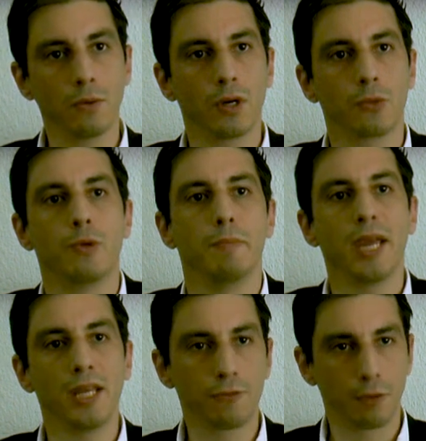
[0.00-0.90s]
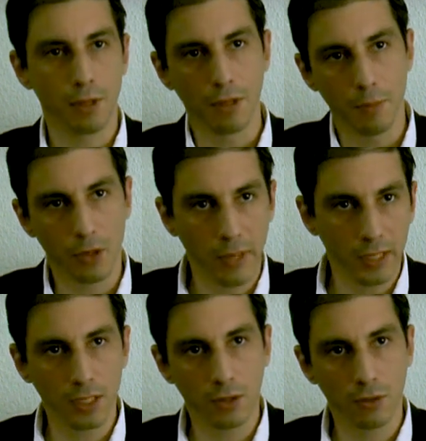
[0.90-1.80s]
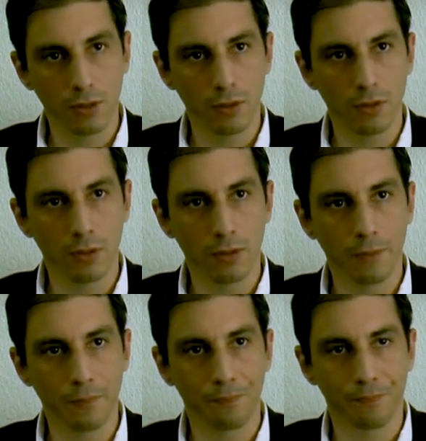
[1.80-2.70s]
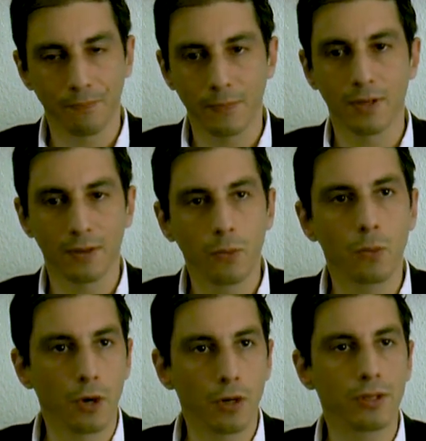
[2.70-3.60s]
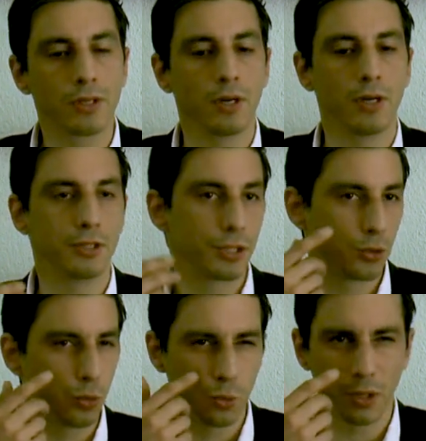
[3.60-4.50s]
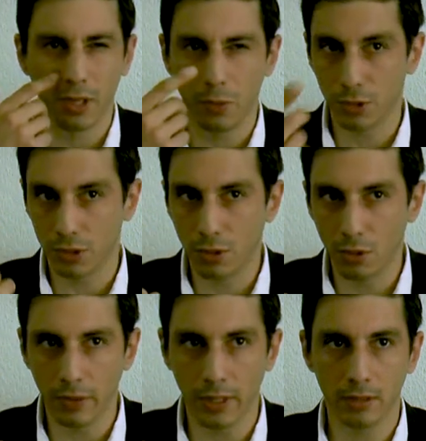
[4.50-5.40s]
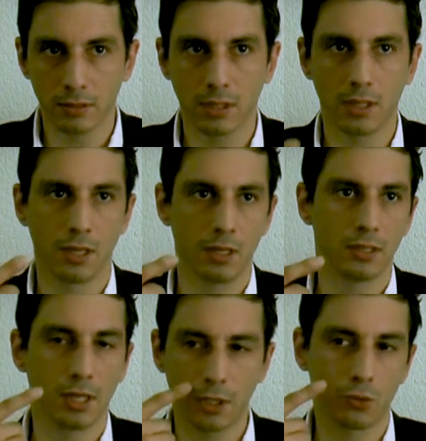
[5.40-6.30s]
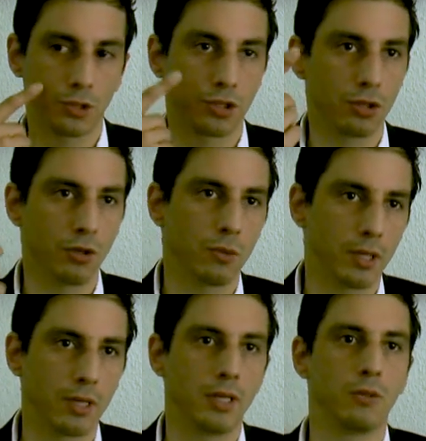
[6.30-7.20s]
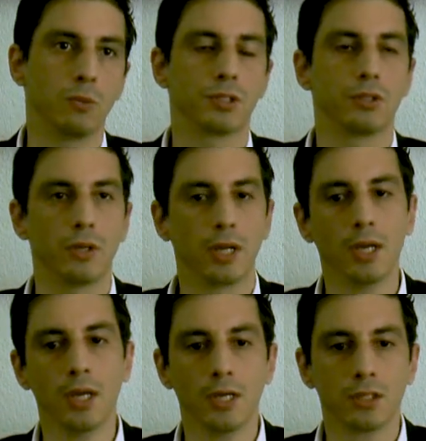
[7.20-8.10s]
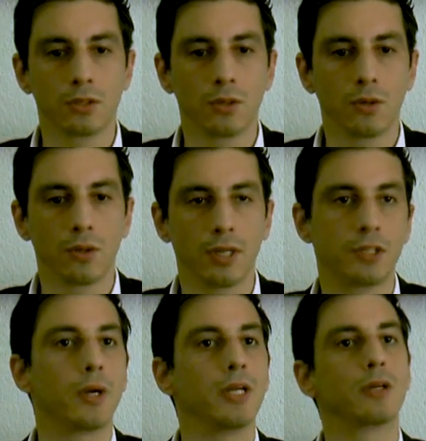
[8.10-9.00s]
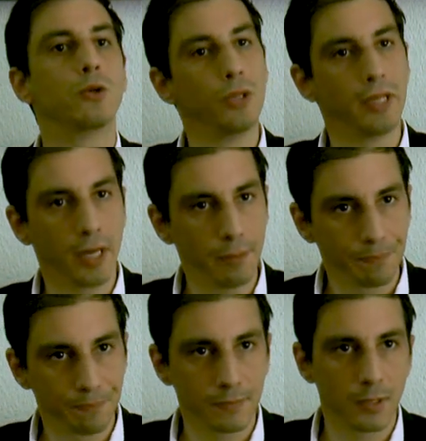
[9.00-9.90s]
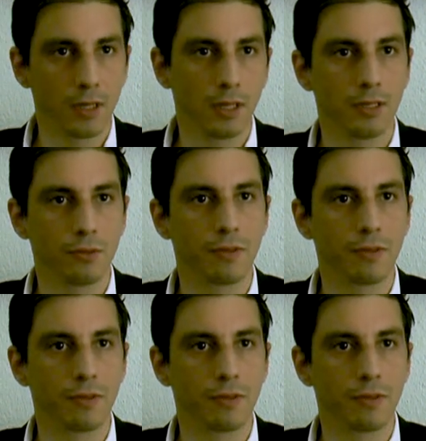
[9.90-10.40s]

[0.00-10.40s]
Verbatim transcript: what remained from the democratic um, world uh, understood where he was going. So intellectuals saw where it was going. So they tried a coup d'état uh, in